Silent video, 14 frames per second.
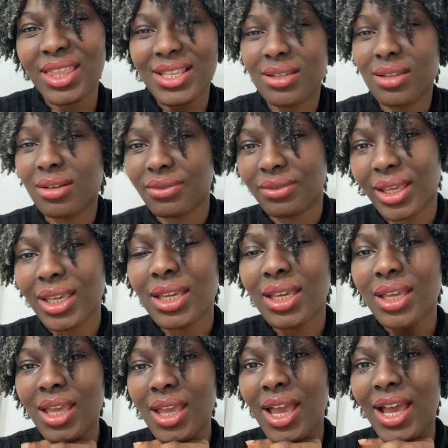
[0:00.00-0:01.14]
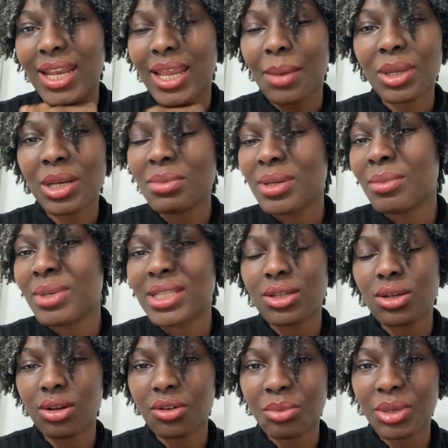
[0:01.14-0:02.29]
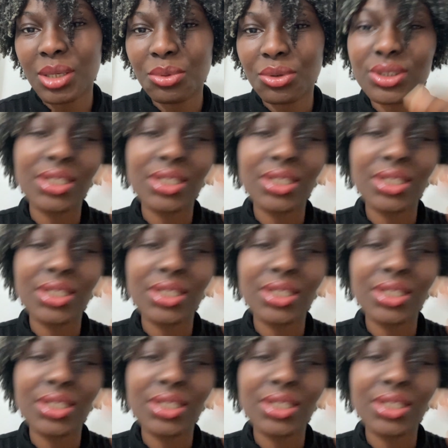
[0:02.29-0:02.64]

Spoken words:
it's going to flake, and I'm going to be meeting a lot of people